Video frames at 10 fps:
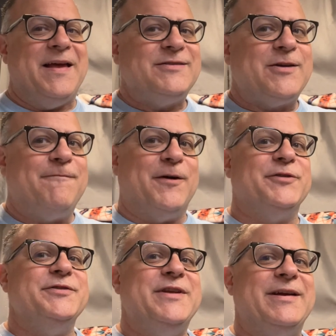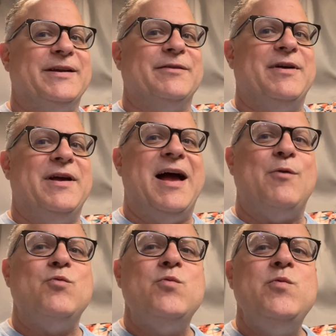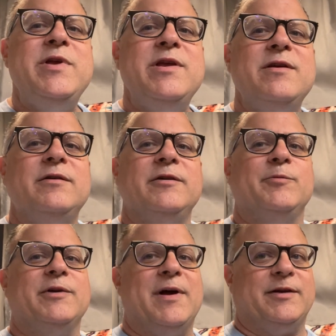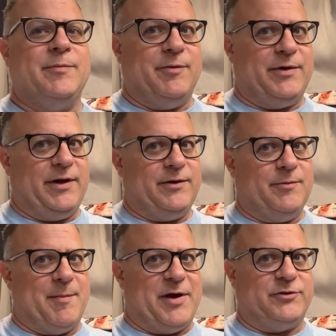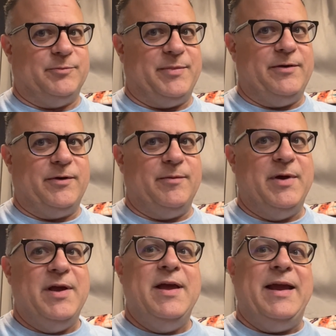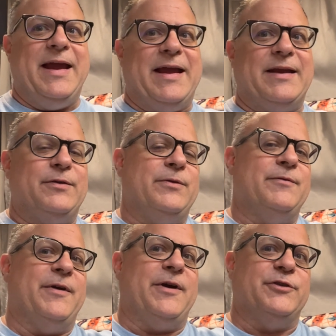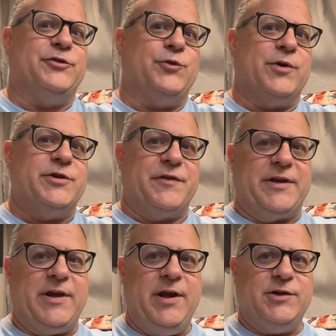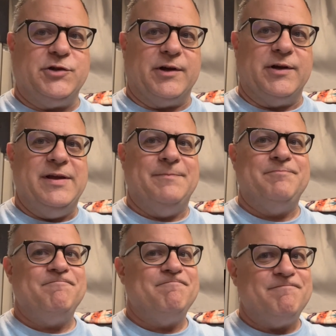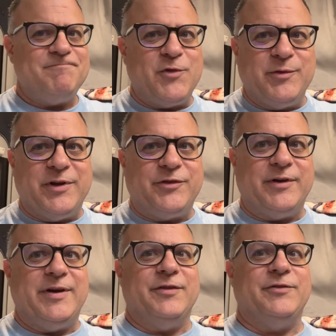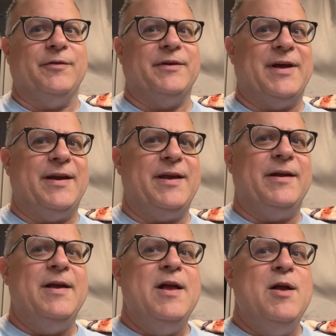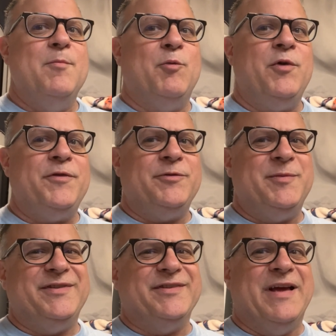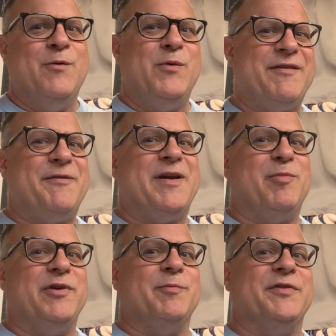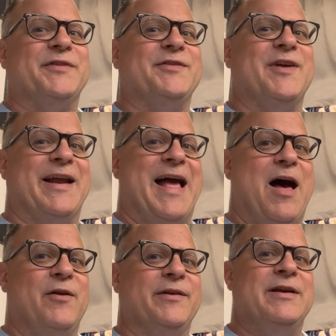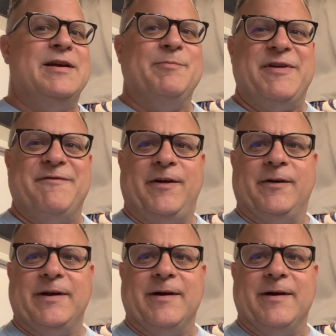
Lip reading: that's our first negative. I really would like to be able to get to my master bedroom and to the various storage in the kitchen. Don't necessarily need to sit on the dinette, but what this means is we have to find a place to put the slide out, be fairly